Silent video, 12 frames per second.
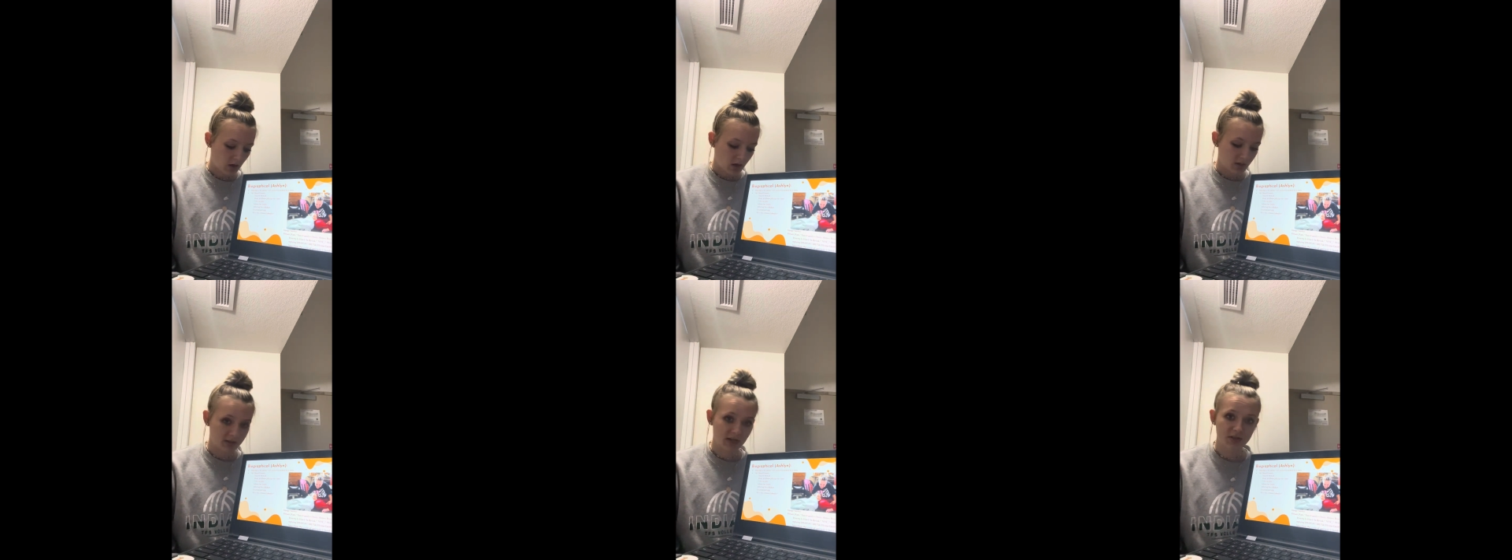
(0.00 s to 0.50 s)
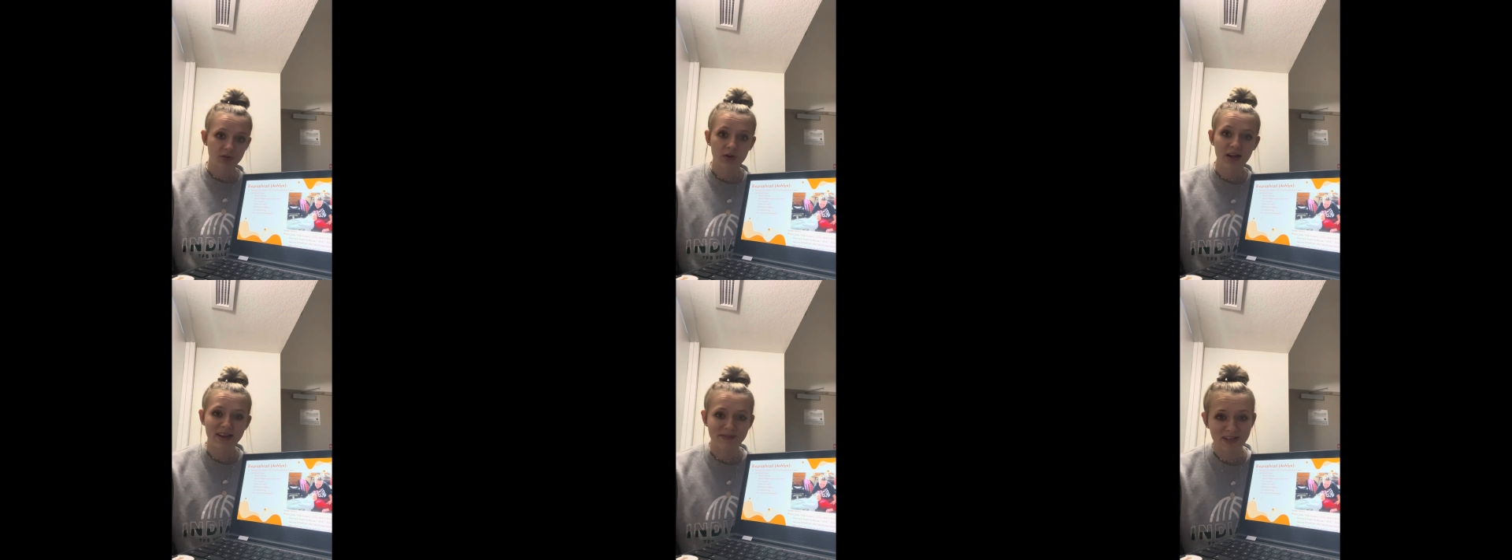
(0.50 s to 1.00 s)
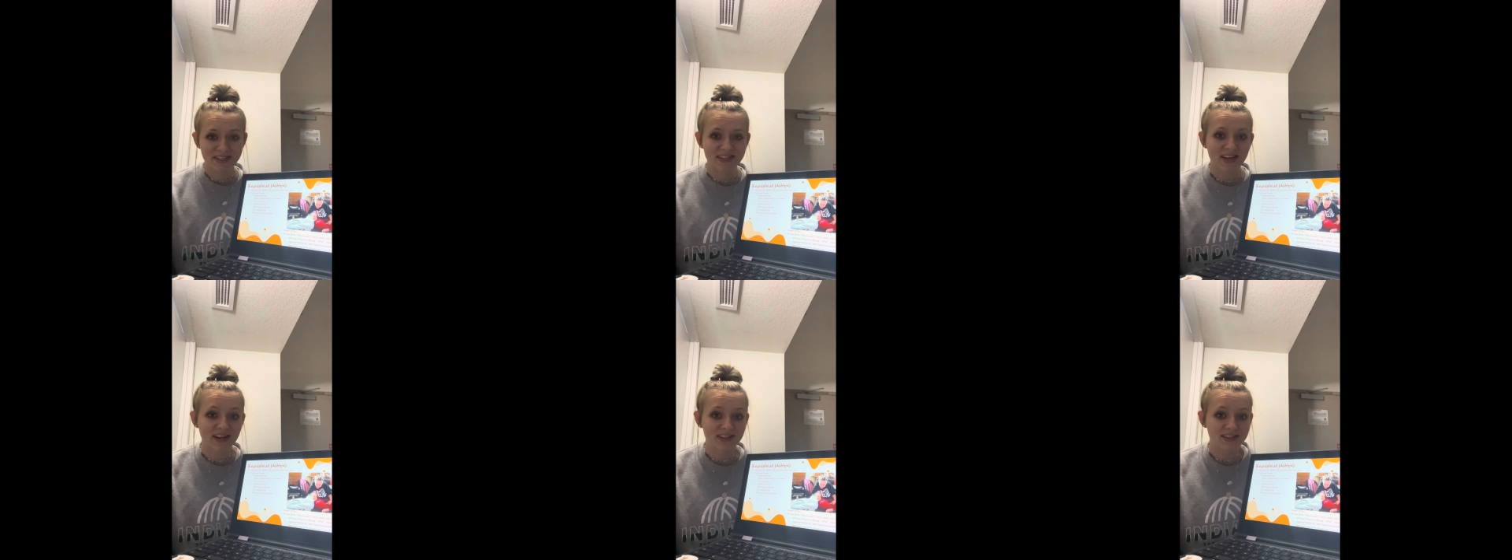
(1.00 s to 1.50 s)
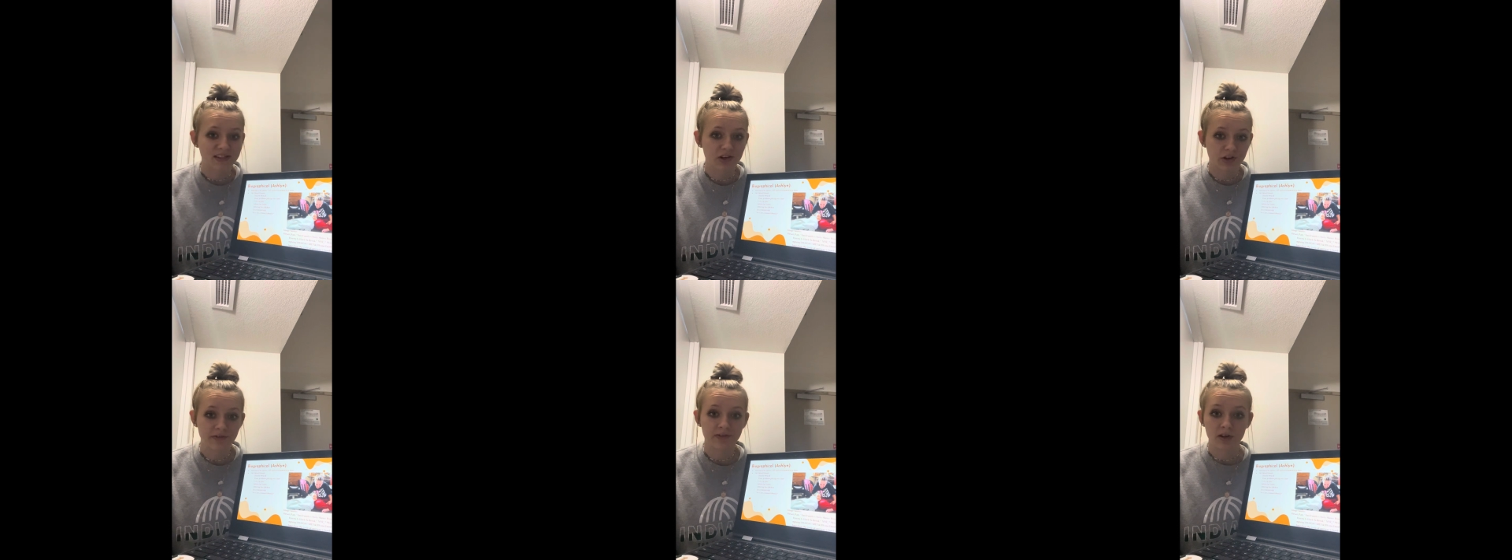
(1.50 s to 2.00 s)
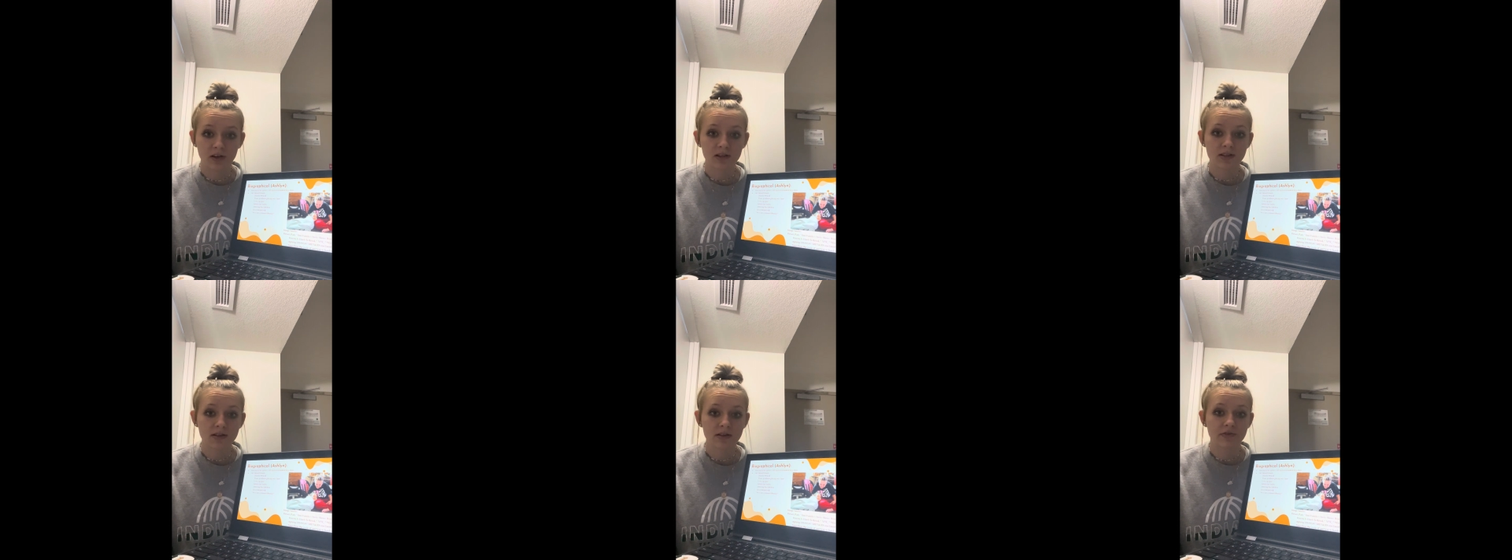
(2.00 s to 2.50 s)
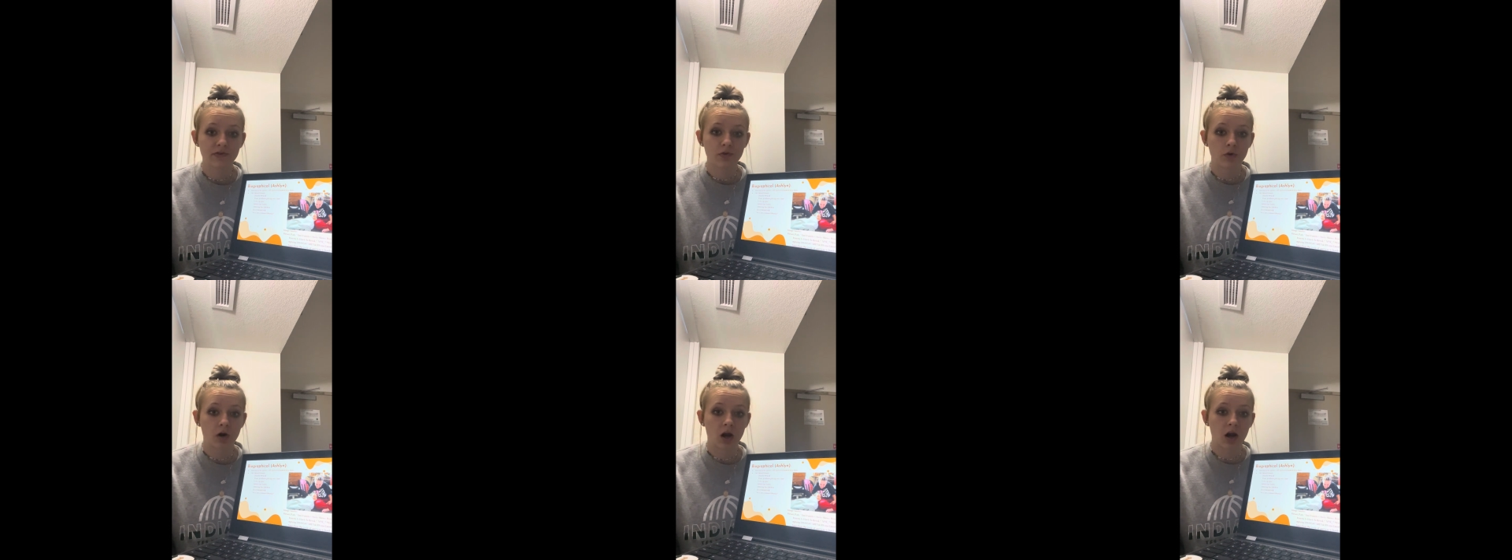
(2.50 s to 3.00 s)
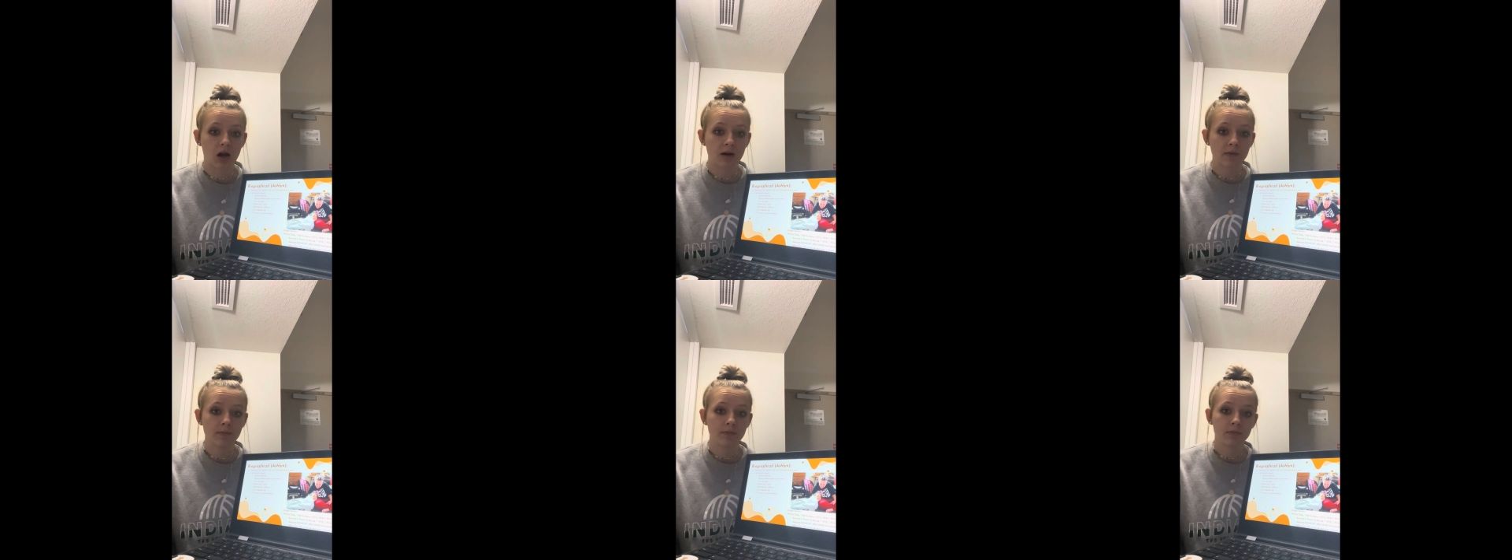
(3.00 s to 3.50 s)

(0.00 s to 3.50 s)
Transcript: Desiree admits that it's her fault for